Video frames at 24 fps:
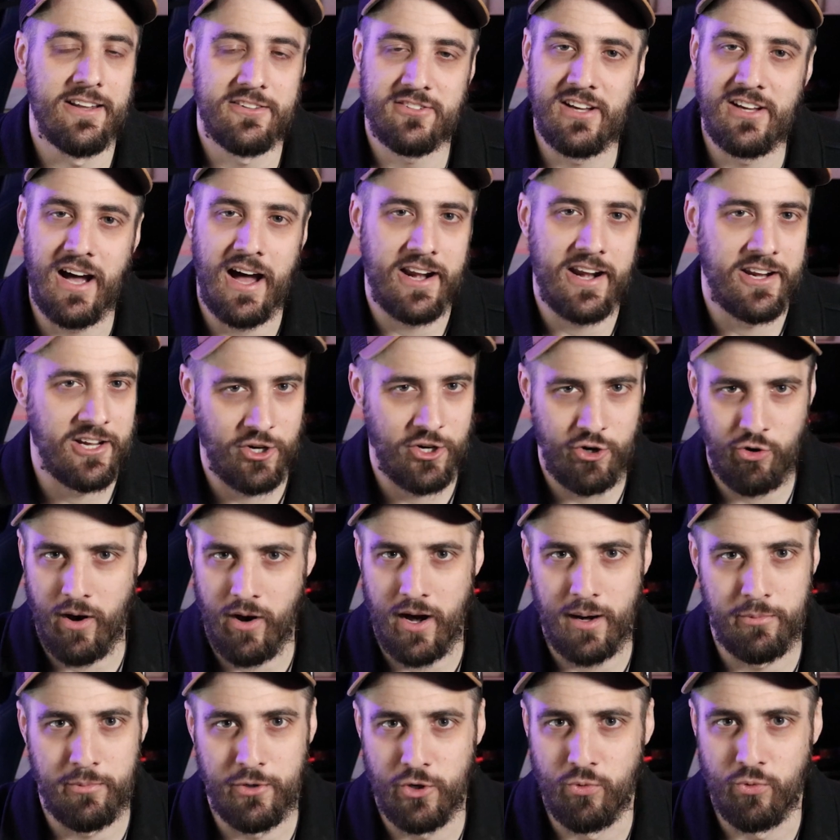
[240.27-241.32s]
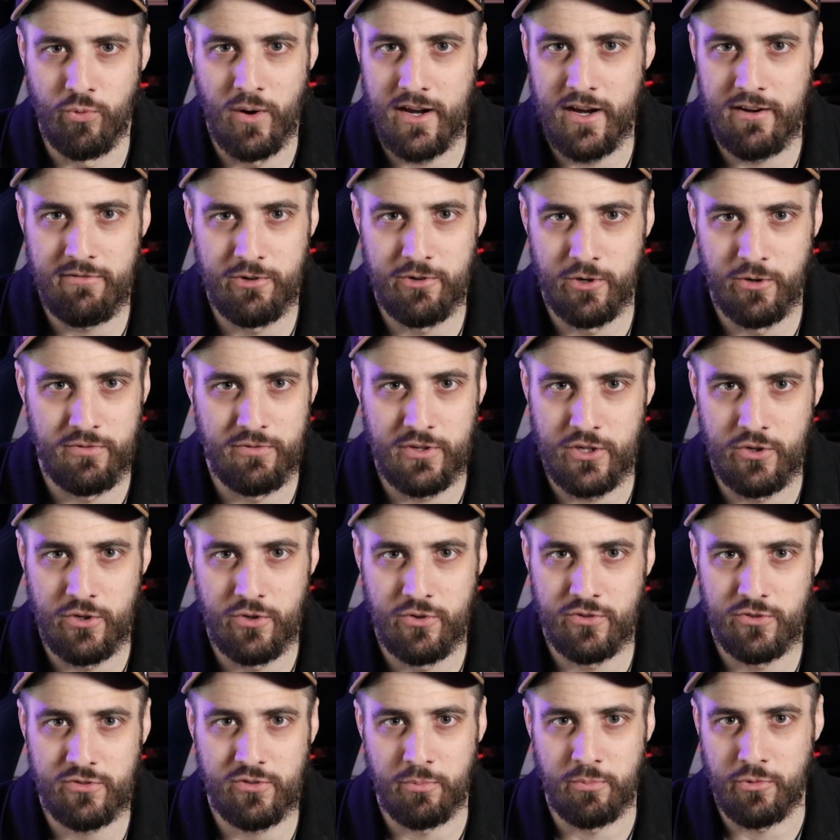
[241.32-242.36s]
gotten incredible rave
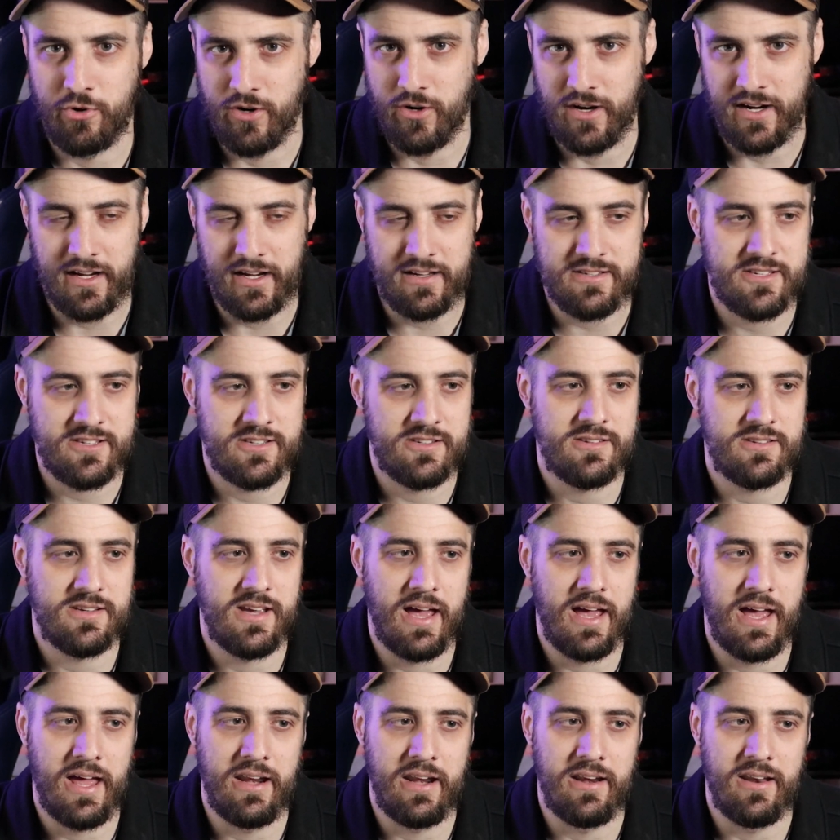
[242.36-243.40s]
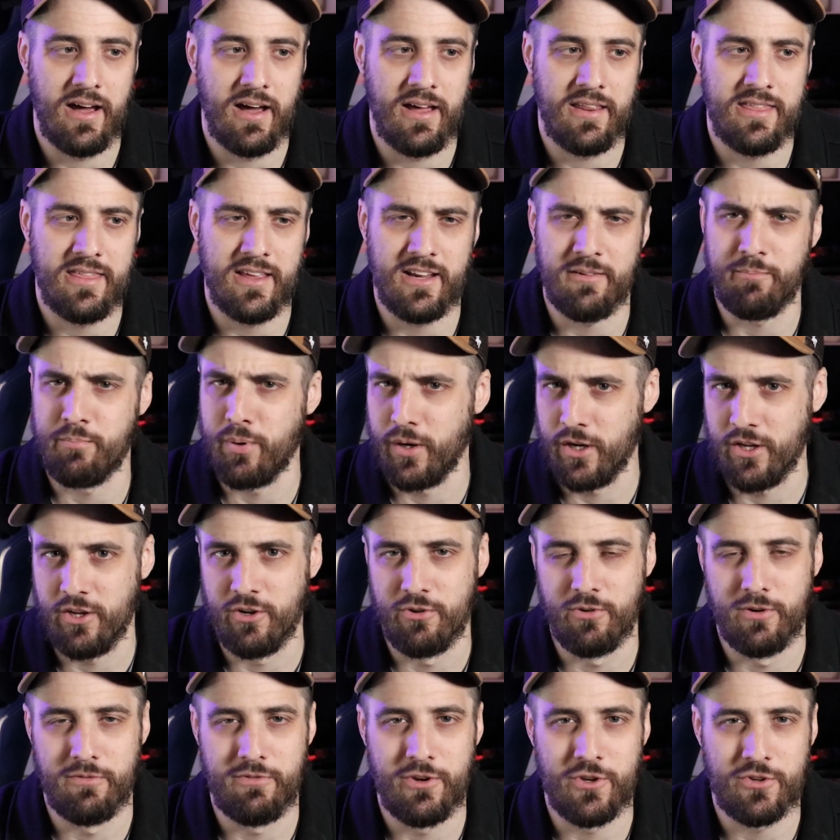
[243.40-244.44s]
reviews from critics, and I think pretty good
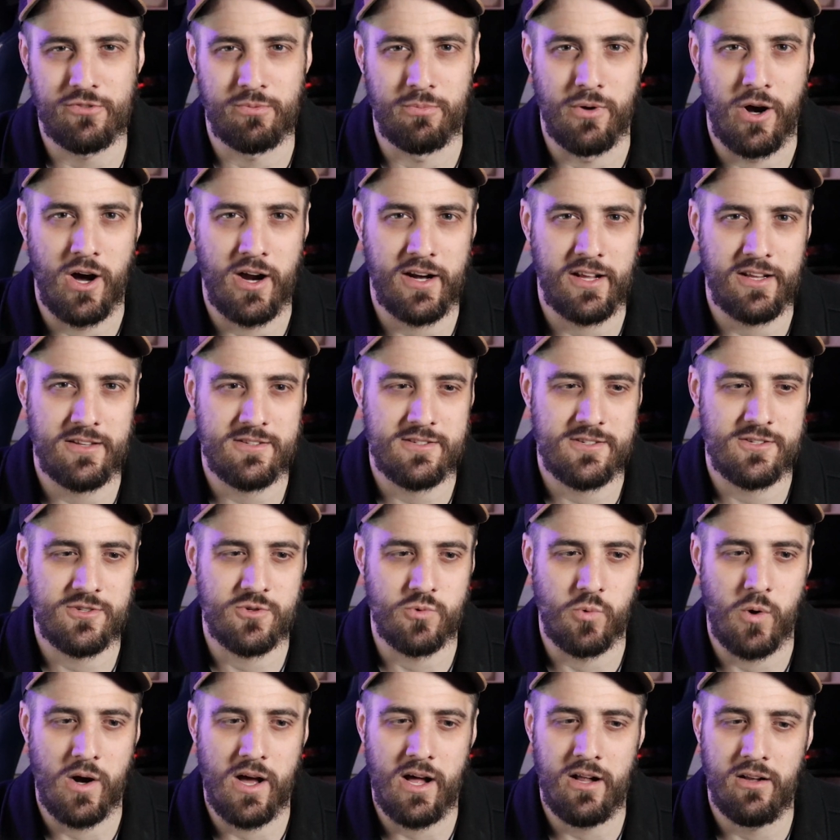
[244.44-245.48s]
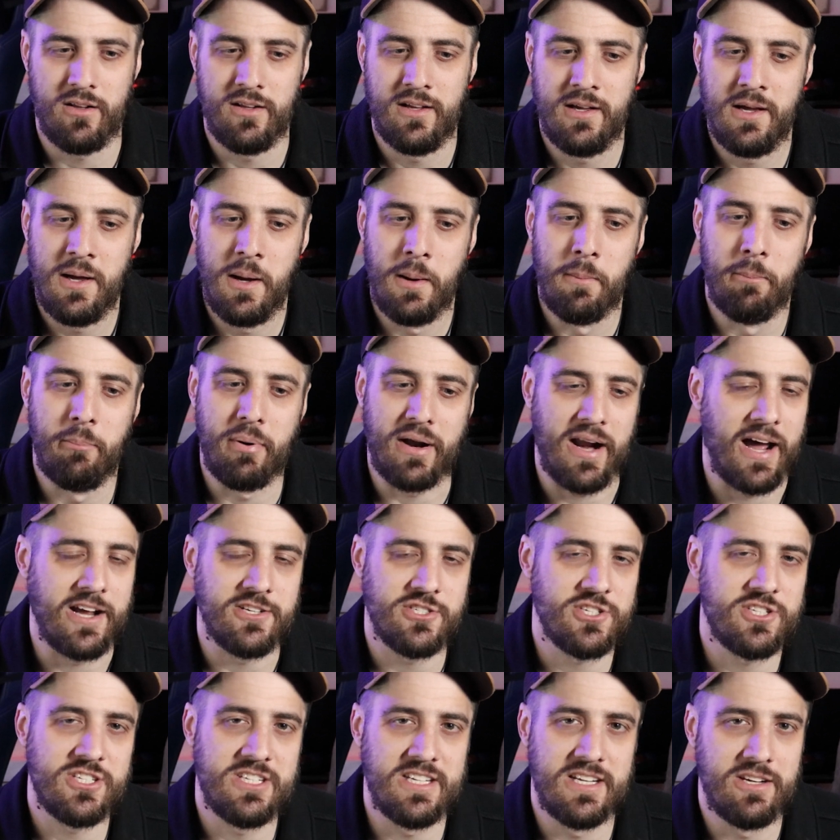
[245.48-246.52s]
reviews from audiences as well. But I
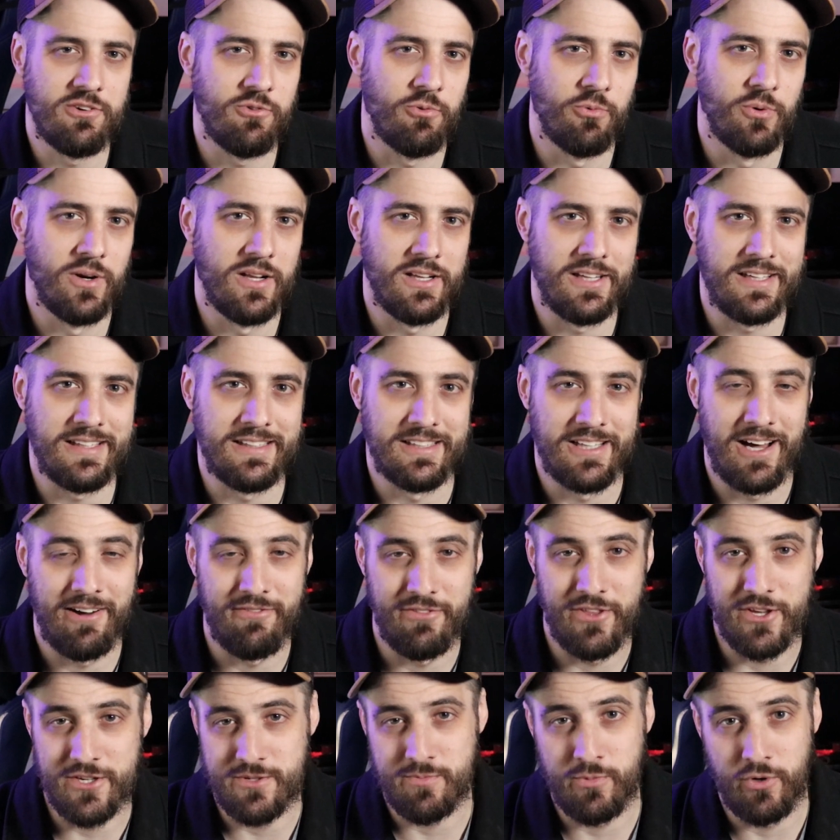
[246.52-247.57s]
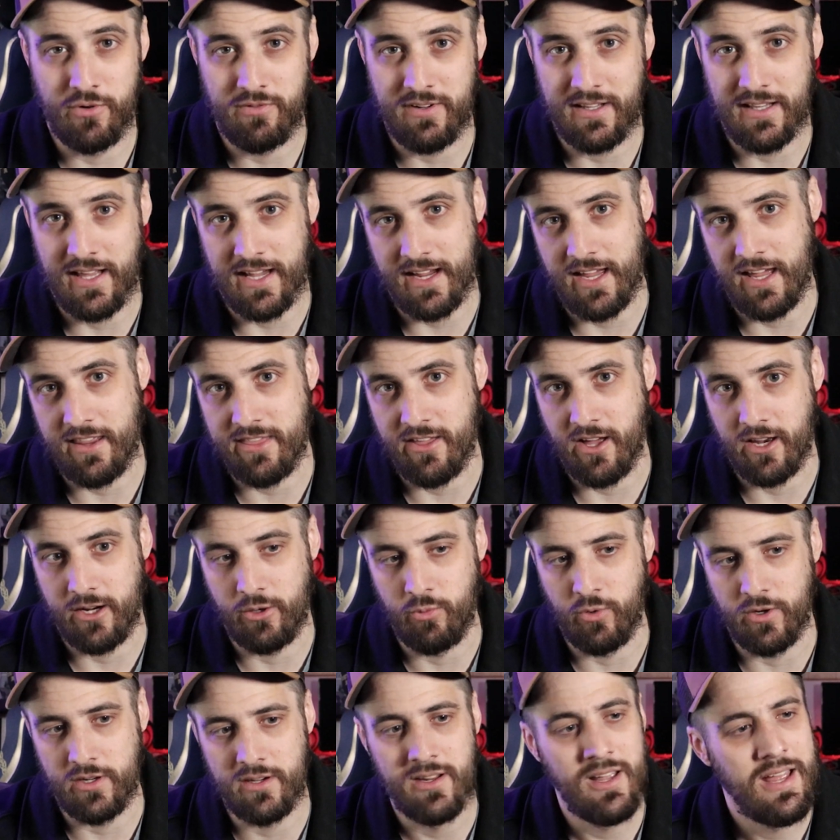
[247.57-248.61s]
just didn't really love this movie like I thought I
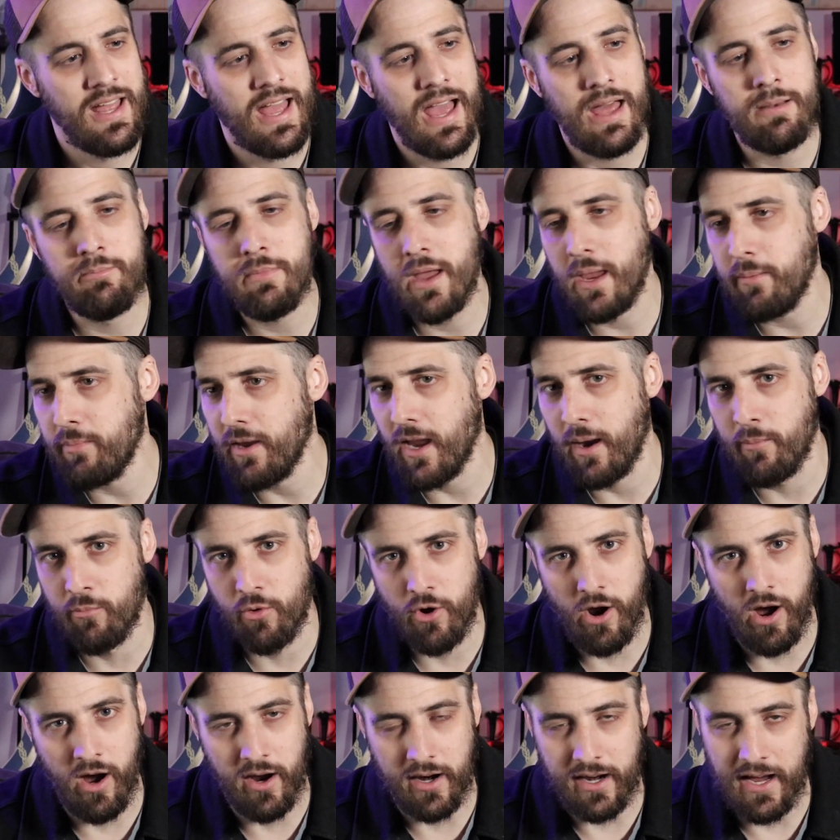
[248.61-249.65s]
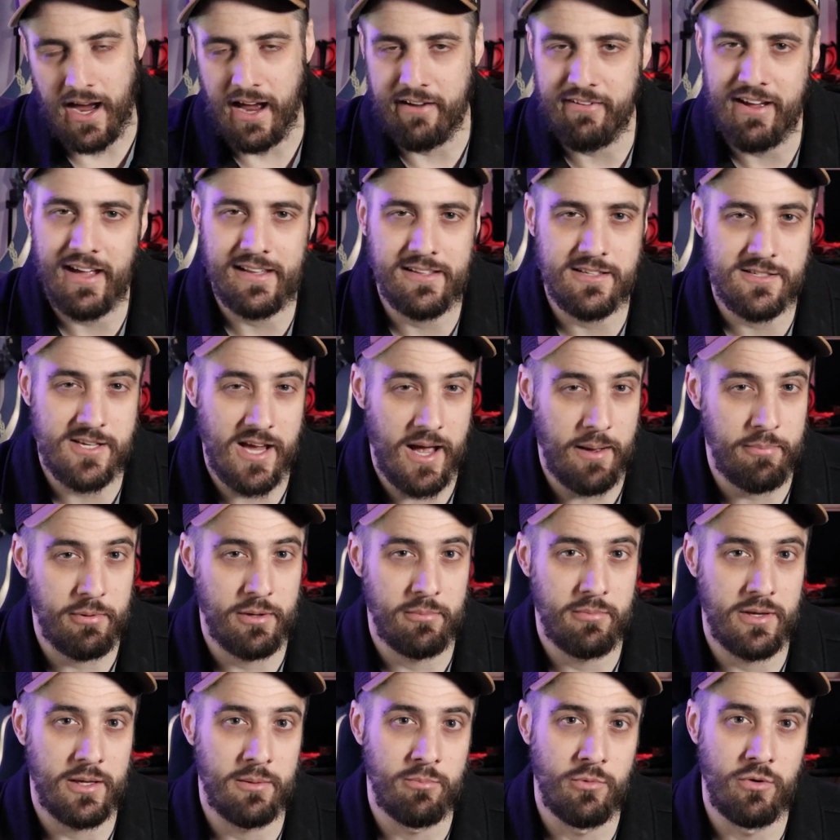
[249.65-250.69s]
would. And maybe I'm wrong. I've had this happen to
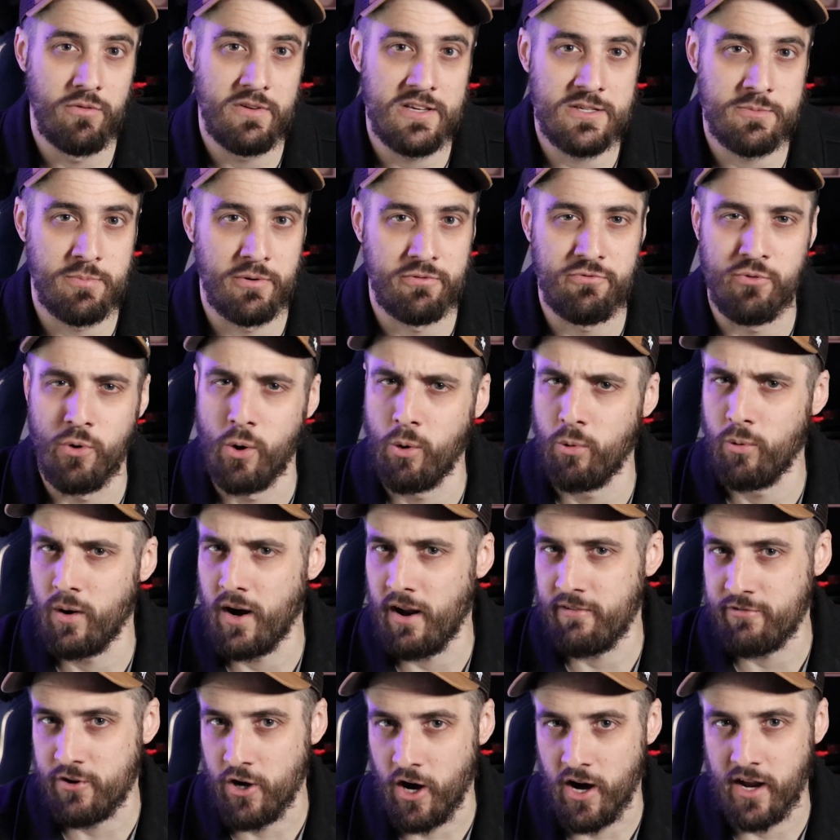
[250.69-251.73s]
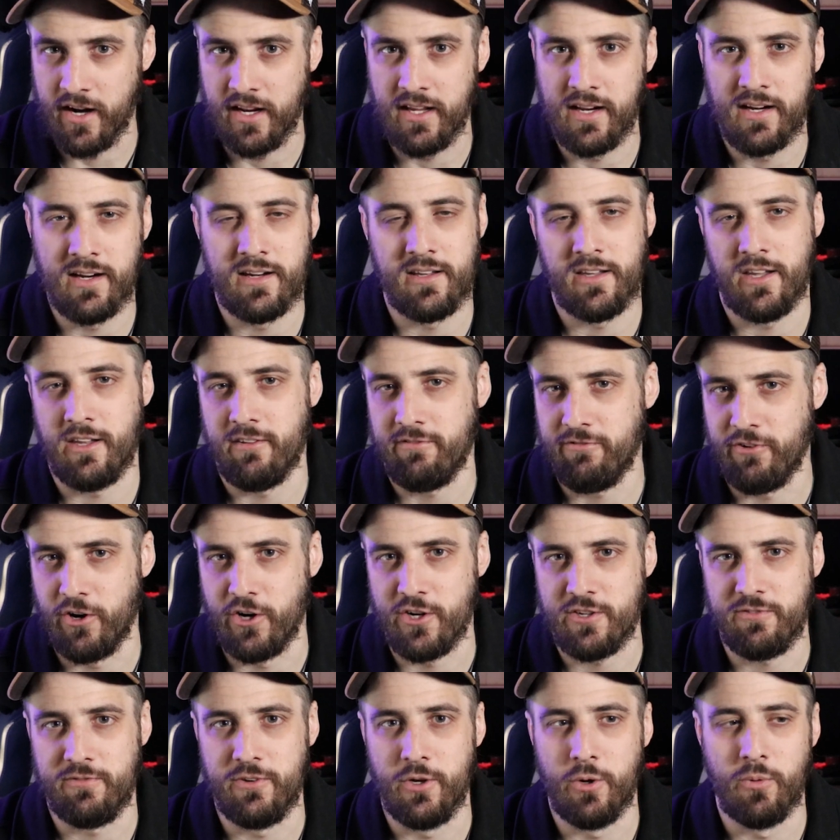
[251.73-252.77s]
me in movies before where I've gone in and on the
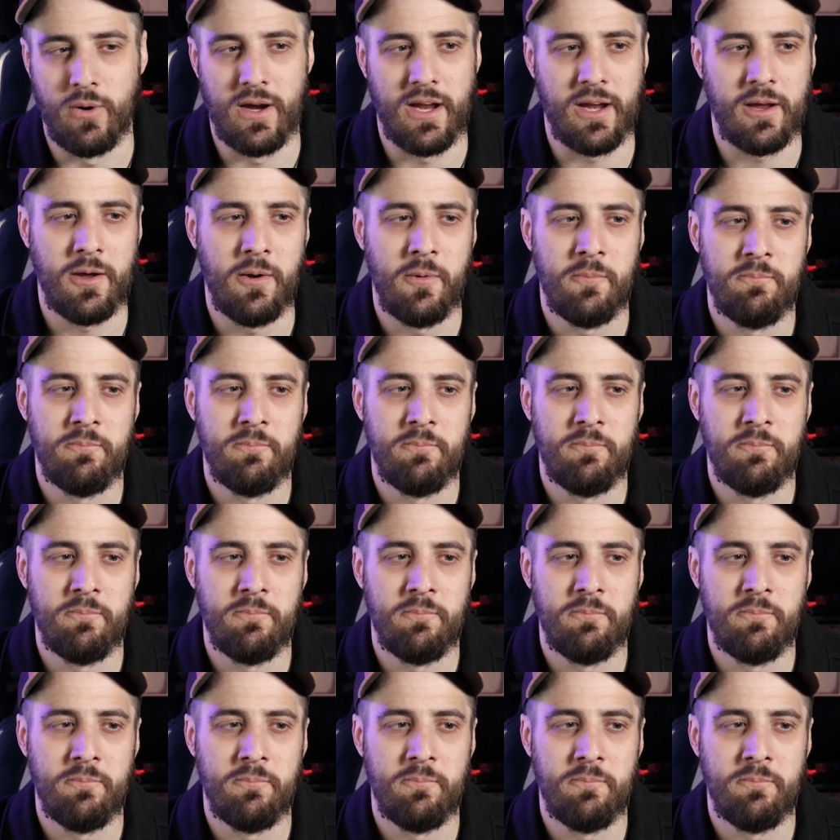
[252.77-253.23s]
first viewing